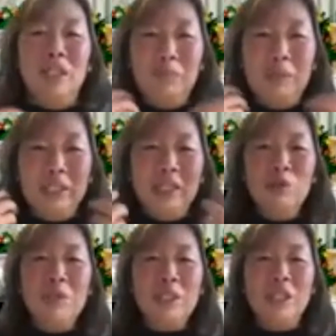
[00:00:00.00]
particular
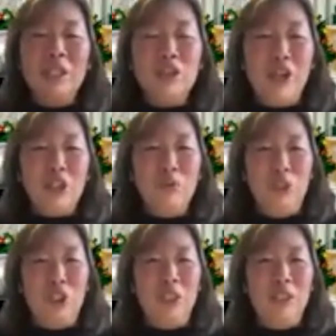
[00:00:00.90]
woman's interaction
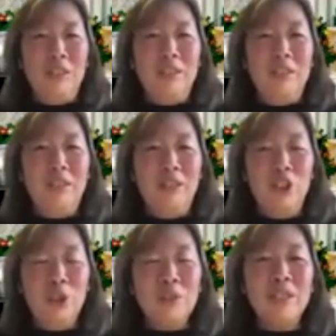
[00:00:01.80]
with Jesus
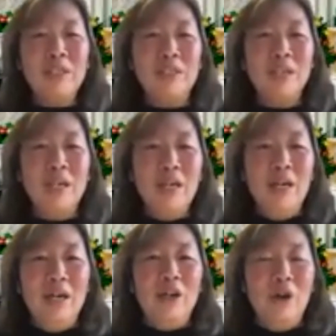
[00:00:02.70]
shows us
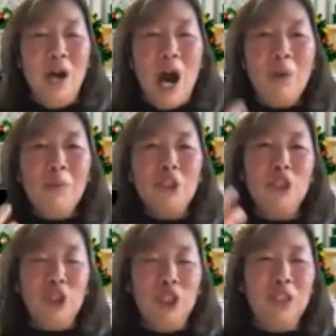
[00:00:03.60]
how much
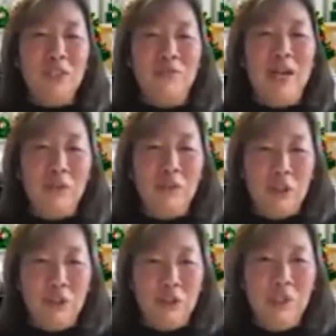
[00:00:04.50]
Jesus values
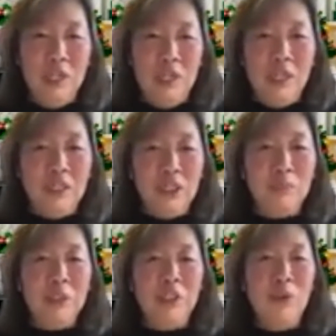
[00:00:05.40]
her in this
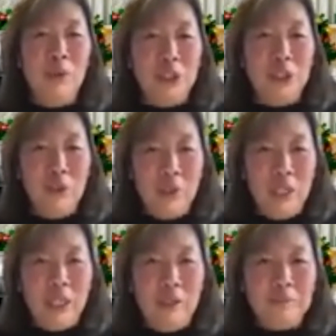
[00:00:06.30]
particular one story
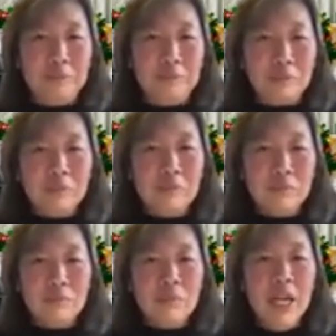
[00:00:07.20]
here.
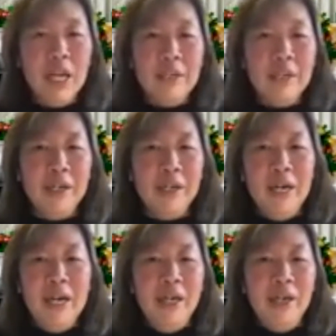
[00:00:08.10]
And
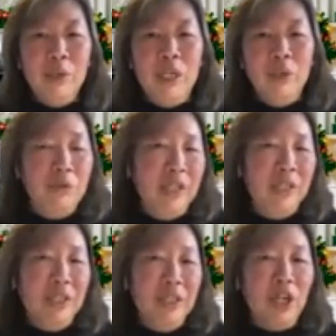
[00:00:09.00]
we read
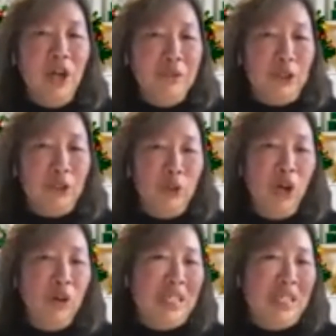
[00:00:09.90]
this of a story of